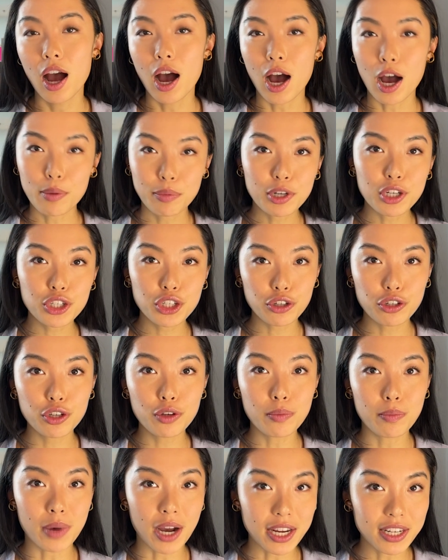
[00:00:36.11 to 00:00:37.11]
I'm gonna show
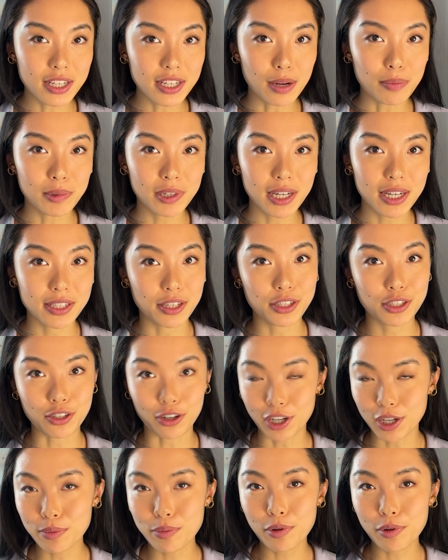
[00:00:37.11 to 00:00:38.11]
you my template as a
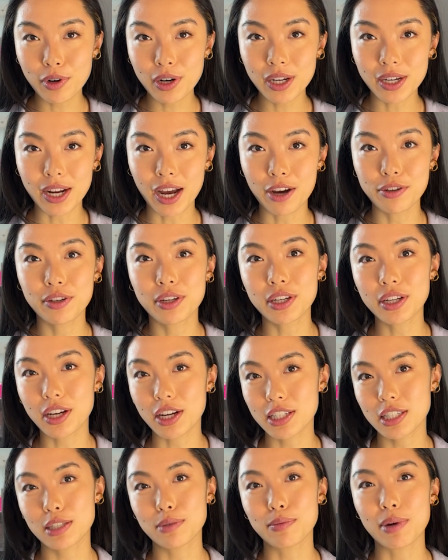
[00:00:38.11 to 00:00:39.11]
starting point and how you can
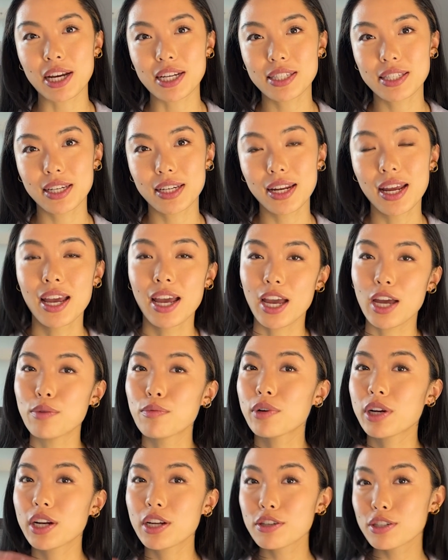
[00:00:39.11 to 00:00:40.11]
customize it
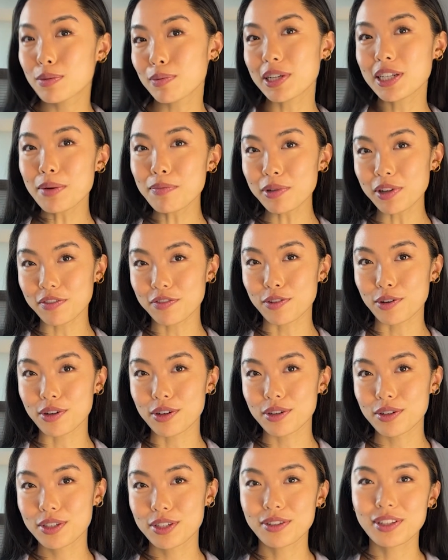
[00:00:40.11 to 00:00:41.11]
and what I use my template
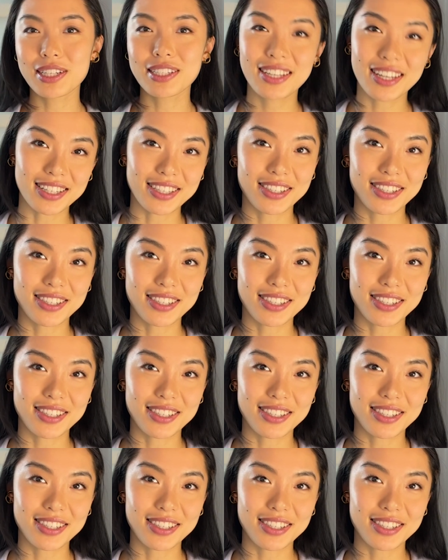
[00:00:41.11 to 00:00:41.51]
for. So let's get